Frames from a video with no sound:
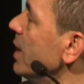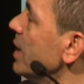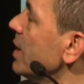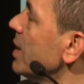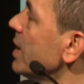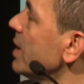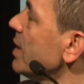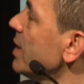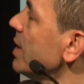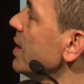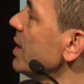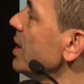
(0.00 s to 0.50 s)

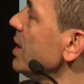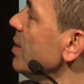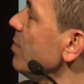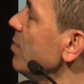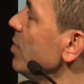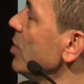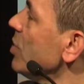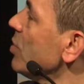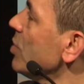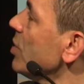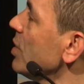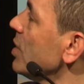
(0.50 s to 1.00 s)
that the
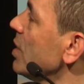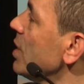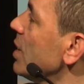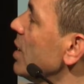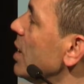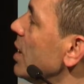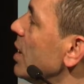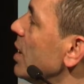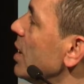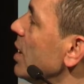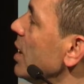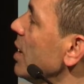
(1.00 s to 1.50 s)

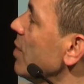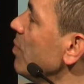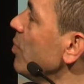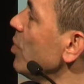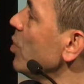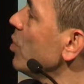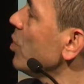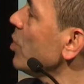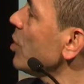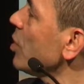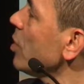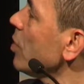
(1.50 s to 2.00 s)

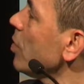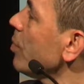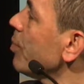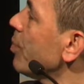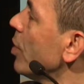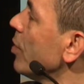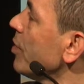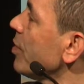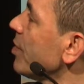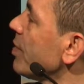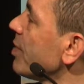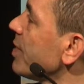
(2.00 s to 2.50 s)
immune
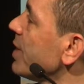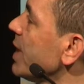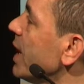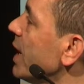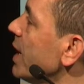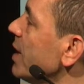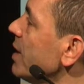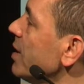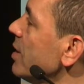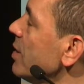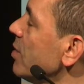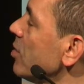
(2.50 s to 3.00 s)
response
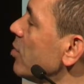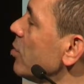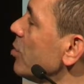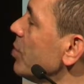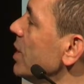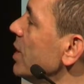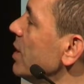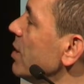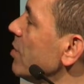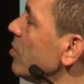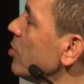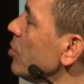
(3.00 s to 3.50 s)
started to
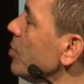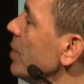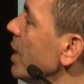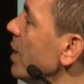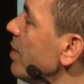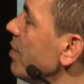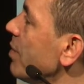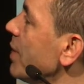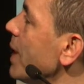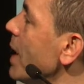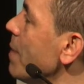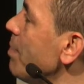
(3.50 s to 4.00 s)
be
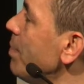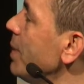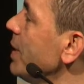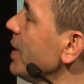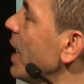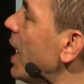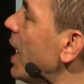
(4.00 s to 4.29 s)
established